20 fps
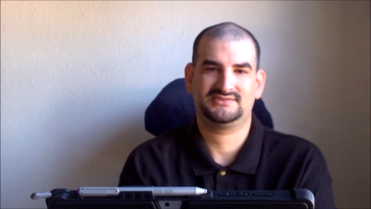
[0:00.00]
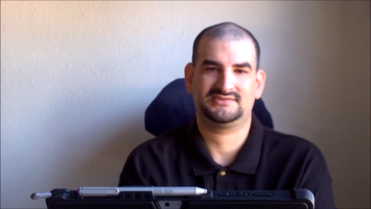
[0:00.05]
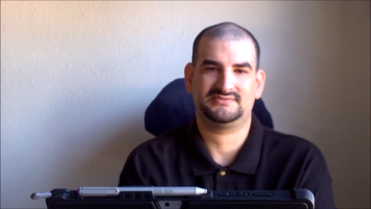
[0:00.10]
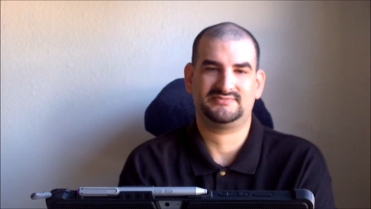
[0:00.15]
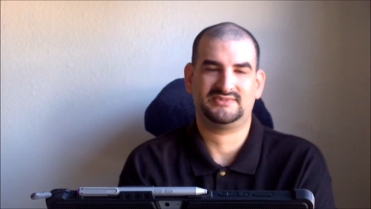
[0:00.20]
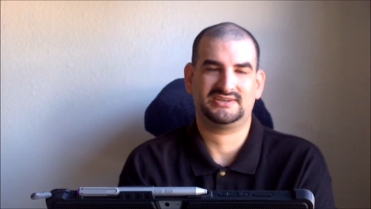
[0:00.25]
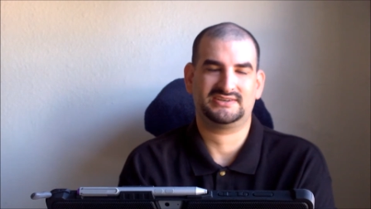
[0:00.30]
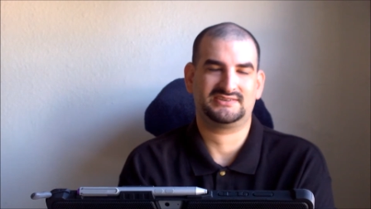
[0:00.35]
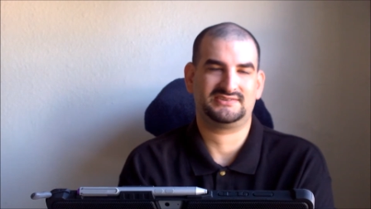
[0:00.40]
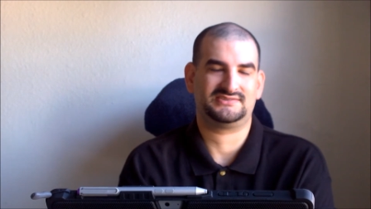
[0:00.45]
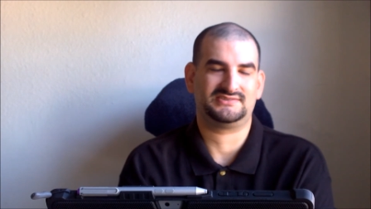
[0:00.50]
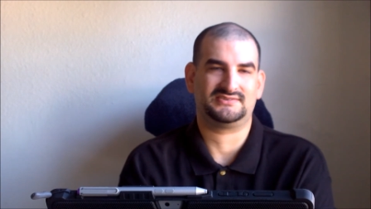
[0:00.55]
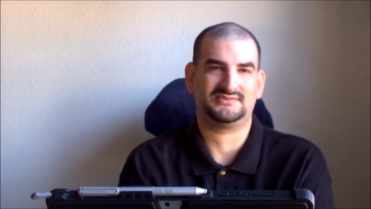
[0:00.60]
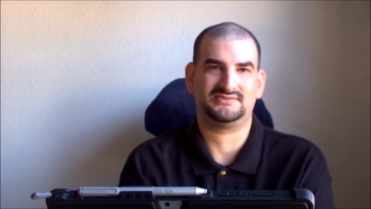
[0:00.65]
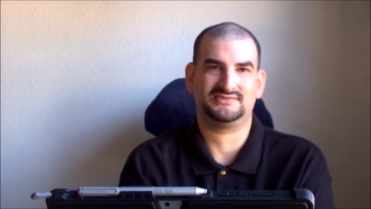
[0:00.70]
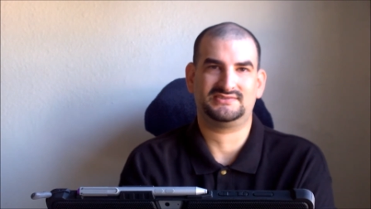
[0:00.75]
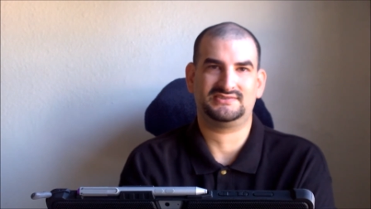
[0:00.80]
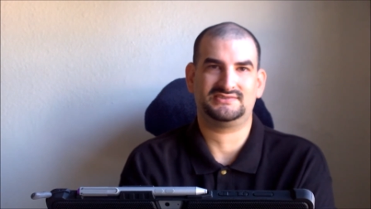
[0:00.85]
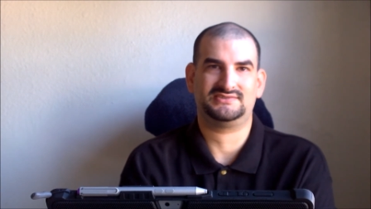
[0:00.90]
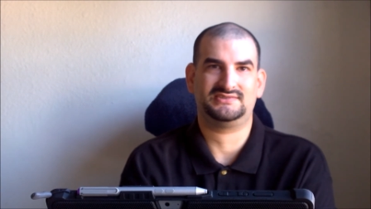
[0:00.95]
So my
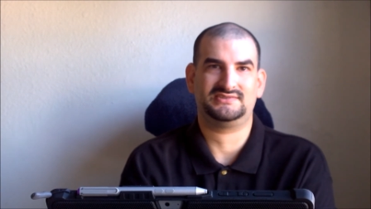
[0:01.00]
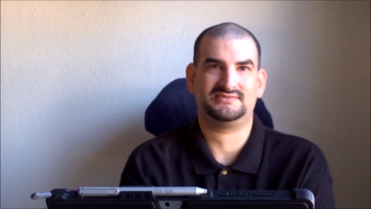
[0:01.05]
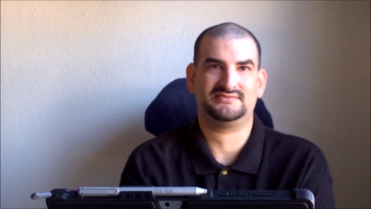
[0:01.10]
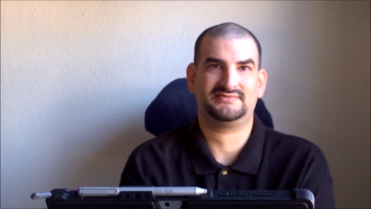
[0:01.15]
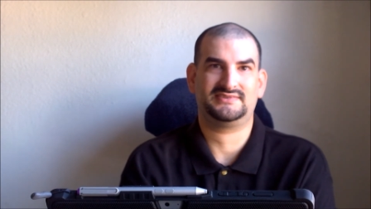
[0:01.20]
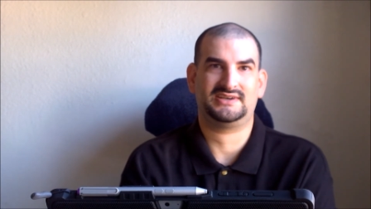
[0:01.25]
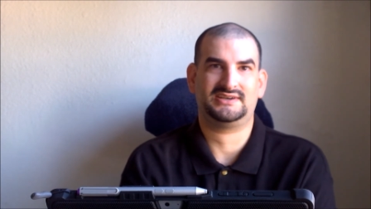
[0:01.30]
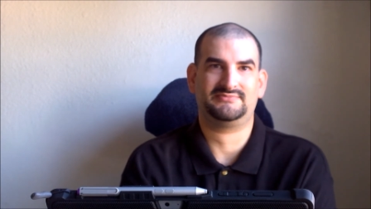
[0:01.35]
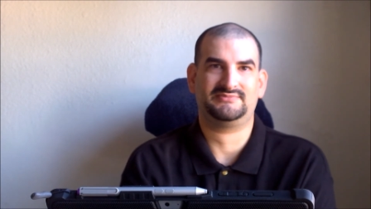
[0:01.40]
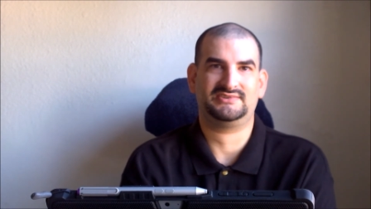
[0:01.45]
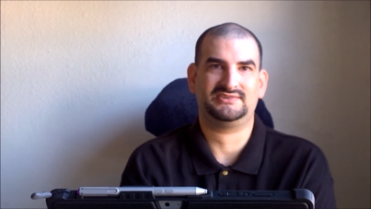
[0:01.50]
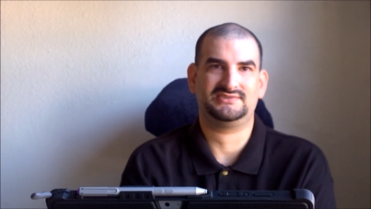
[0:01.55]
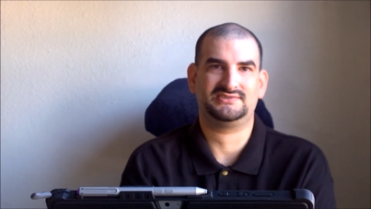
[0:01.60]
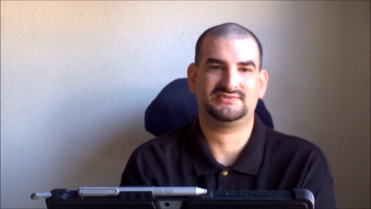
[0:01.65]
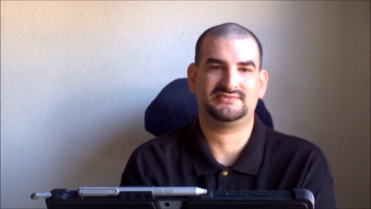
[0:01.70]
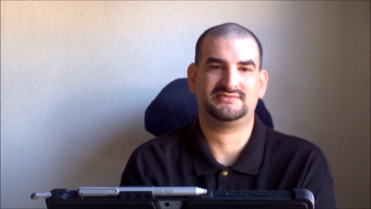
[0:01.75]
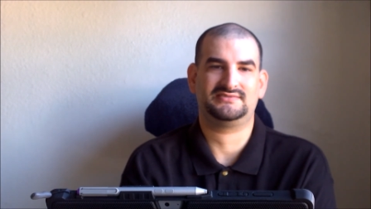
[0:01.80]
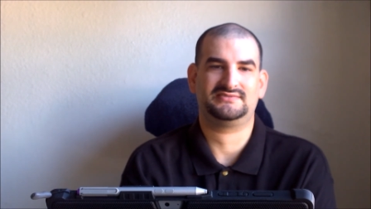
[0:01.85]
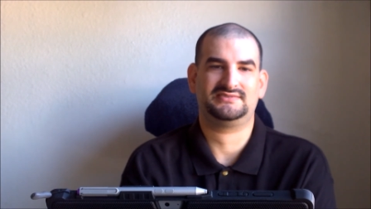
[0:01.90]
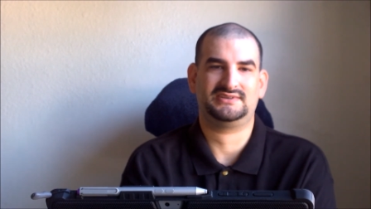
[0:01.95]
condolences to the
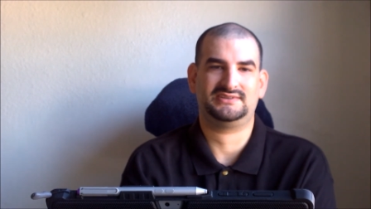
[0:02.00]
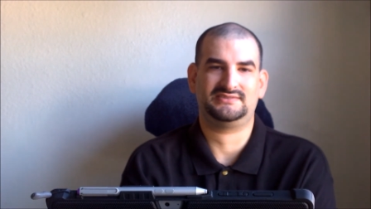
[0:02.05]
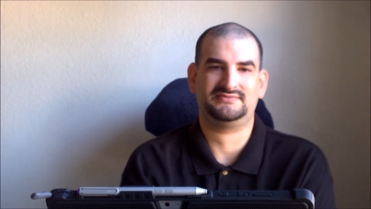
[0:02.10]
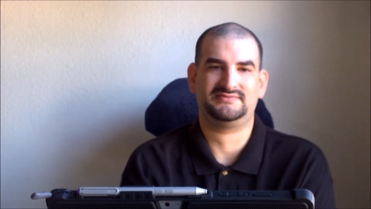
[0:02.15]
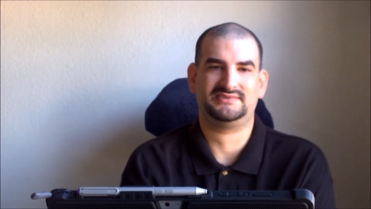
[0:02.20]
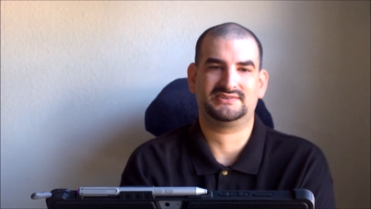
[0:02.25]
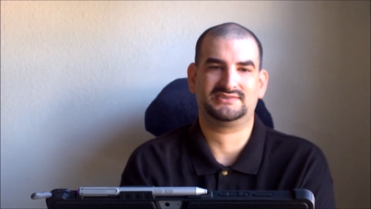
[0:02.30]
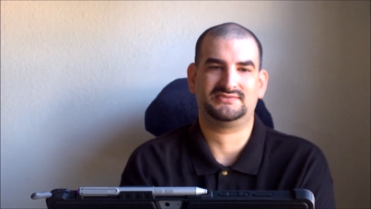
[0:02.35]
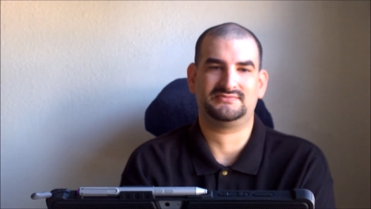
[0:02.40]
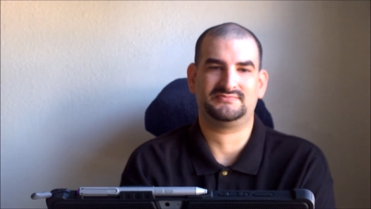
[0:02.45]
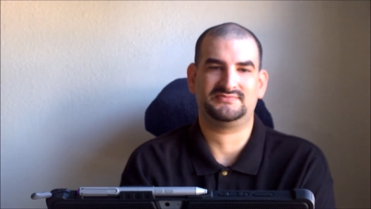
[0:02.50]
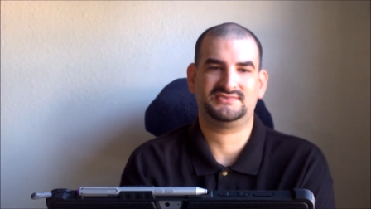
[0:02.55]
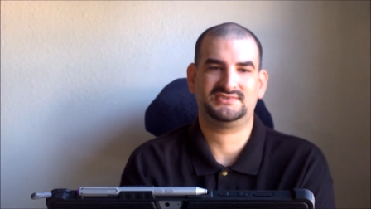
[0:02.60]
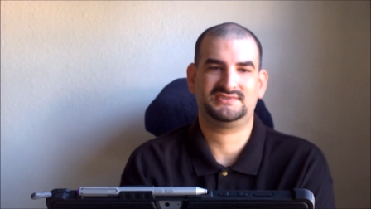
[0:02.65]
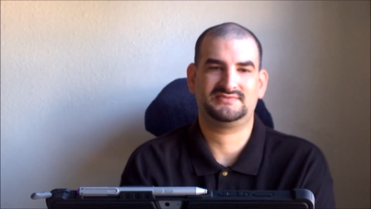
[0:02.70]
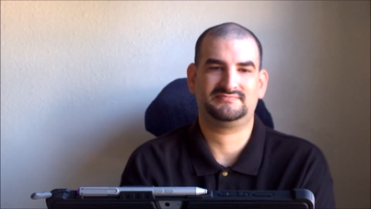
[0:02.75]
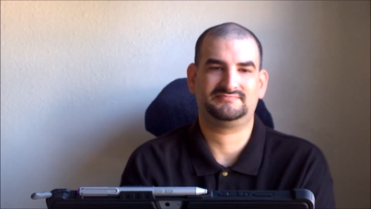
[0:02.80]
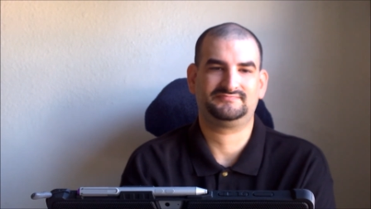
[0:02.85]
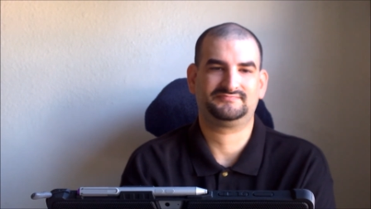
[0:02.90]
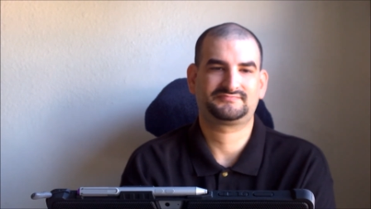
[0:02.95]
families and the
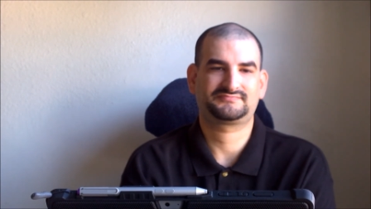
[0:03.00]
victims.